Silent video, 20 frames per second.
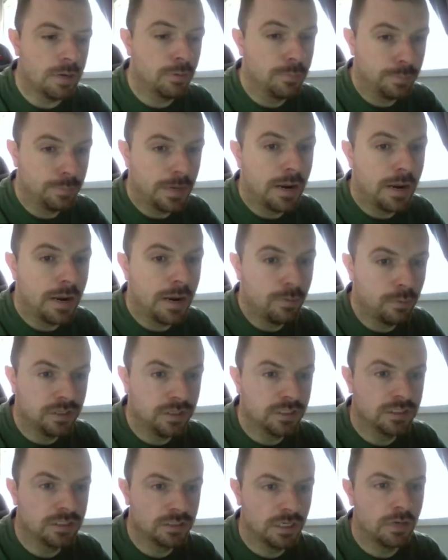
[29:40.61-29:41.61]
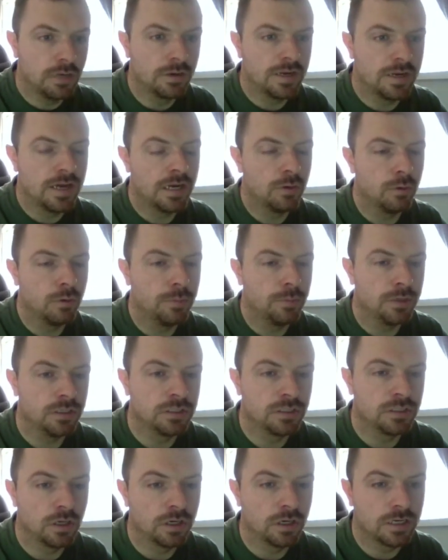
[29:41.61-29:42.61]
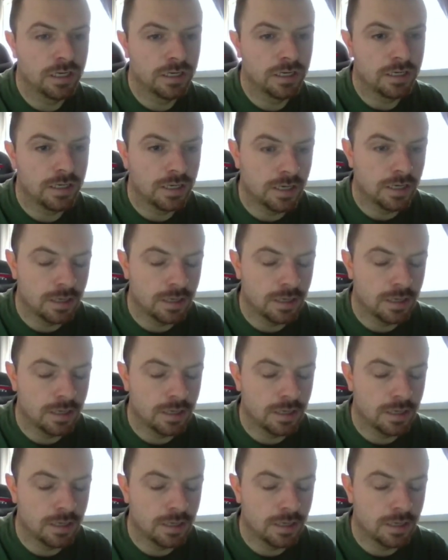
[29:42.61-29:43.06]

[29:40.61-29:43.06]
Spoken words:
would be the cycling.